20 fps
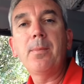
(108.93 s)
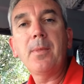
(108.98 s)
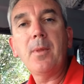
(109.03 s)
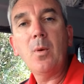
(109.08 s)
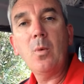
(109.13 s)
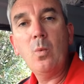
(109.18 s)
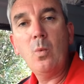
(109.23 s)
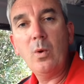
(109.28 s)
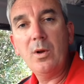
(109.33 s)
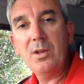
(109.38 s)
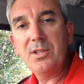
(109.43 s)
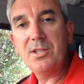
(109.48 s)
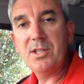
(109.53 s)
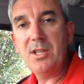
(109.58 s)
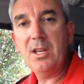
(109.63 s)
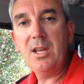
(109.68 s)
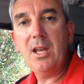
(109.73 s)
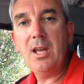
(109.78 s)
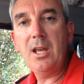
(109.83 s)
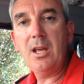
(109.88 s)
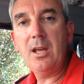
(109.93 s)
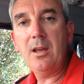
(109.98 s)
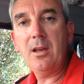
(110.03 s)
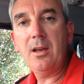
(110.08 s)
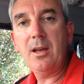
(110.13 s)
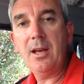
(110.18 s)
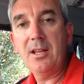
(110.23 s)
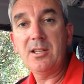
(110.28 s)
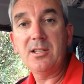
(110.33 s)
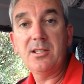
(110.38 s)
Once the air
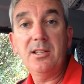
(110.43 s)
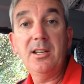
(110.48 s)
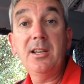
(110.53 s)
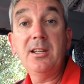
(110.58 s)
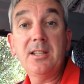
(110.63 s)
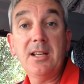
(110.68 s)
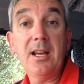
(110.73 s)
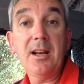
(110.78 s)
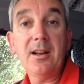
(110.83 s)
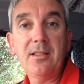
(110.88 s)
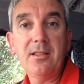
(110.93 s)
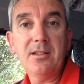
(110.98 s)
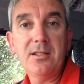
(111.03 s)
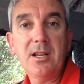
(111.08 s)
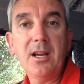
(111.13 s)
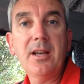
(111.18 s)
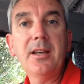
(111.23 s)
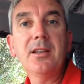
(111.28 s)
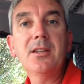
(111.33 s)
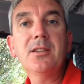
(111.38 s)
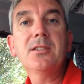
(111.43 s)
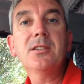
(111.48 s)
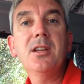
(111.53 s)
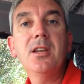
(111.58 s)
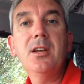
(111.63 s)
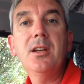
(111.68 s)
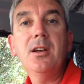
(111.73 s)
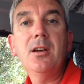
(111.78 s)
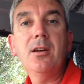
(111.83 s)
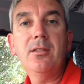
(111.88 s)
has leaked out of the tanks,
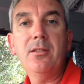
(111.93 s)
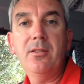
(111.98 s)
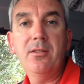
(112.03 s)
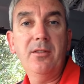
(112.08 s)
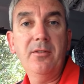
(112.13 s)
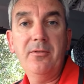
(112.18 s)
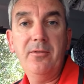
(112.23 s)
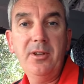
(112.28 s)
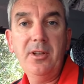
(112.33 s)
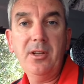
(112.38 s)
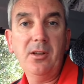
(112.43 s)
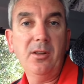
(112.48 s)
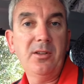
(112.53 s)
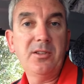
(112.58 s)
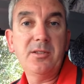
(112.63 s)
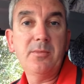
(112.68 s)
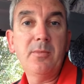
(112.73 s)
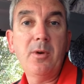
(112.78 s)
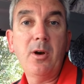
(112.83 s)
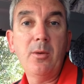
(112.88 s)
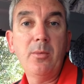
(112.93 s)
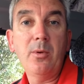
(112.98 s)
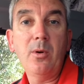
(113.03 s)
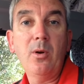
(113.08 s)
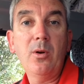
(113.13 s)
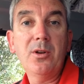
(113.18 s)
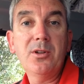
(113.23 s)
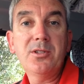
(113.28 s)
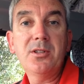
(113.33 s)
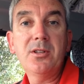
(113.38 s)
the vehicle is
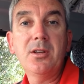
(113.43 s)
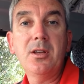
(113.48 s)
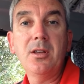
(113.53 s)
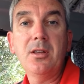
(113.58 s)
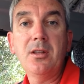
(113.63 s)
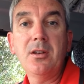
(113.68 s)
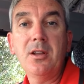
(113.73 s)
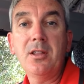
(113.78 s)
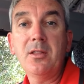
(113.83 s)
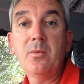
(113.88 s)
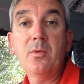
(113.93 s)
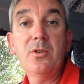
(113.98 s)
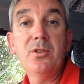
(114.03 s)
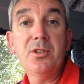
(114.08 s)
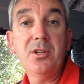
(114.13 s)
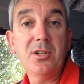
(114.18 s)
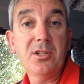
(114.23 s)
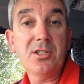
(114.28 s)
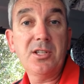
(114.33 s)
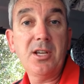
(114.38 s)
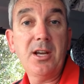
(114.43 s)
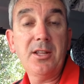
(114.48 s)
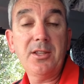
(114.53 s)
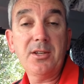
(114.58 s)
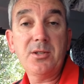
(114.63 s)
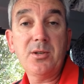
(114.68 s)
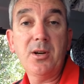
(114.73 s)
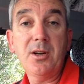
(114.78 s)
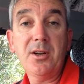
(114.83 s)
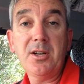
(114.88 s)
immobilized. In other words, you can start the
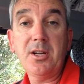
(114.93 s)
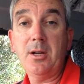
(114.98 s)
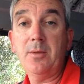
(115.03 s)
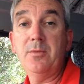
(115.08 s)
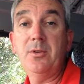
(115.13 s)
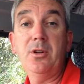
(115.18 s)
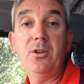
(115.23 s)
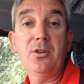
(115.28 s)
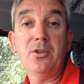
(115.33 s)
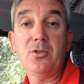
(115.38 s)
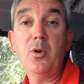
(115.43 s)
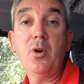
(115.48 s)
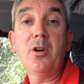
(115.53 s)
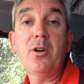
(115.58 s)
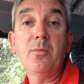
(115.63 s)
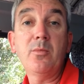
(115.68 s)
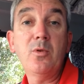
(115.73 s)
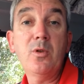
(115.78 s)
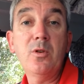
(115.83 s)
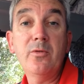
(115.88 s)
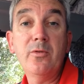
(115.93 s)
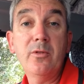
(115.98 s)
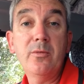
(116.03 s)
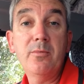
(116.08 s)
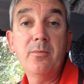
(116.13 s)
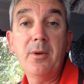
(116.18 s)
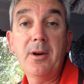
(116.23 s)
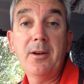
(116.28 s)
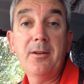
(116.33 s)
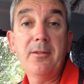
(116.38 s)
truck up, you could try to move
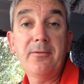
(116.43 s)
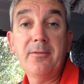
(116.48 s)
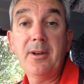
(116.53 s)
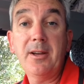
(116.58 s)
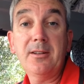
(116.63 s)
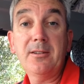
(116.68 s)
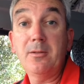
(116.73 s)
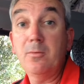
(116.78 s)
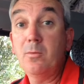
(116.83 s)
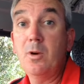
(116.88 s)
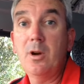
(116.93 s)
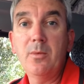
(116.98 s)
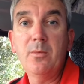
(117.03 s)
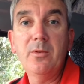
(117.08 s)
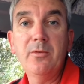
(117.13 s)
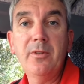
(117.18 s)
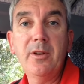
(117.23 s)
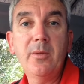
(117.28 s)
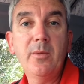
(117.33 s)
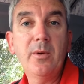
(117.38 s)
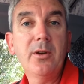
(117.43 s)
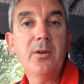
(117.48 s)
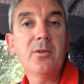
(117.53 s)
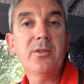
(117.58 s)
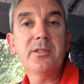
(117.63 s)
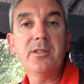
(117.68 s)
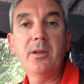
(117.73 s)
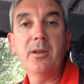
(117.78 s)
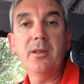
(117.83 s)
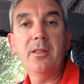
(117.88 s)
it, but in fact it won't move anywhere
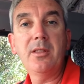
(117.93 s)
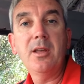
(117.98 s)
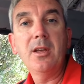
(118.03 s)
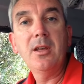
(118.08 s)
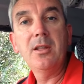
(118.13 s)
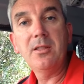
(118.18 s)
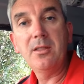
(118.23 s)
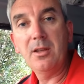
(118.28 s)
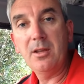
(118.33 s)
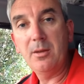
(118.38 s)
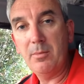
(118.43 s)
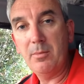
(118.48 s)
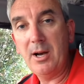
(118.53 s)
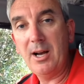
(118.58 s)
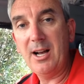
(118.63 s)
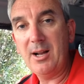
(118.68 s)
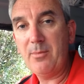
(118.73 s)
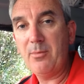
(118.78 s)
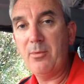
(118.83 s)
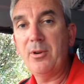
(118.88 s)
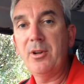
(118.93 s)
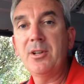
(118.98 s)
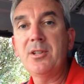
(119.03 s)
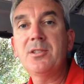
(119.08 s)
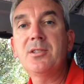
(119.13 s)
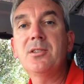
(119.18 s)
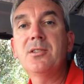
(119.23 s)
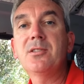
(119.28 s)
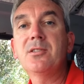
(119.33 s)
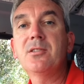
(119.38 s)
because the park brake
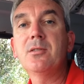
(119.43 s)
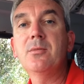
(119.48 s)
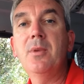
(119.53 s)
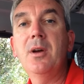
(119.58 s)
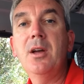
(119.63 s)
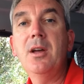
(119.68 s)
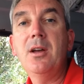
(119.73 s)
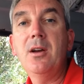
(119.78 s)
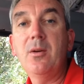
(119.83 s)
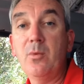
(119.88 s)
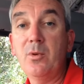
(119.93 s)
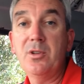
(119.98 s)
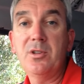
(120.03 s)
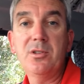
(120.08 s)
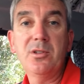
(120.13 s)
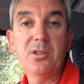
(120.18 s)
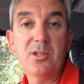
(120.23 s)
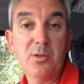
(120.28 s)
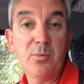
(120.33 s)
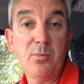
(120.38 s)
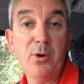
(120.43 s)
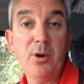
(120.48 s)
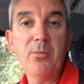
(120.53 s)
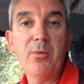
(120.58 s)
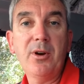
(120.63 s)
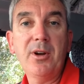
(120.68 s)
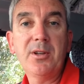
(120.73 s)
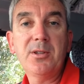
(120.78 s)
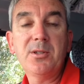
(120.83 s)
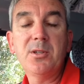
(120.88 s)
system, which is a spring
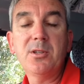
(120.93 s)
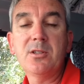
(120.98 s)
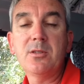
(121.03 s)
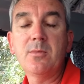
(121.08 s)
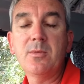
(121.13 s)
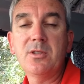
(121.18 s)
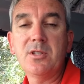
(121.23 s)
brake system,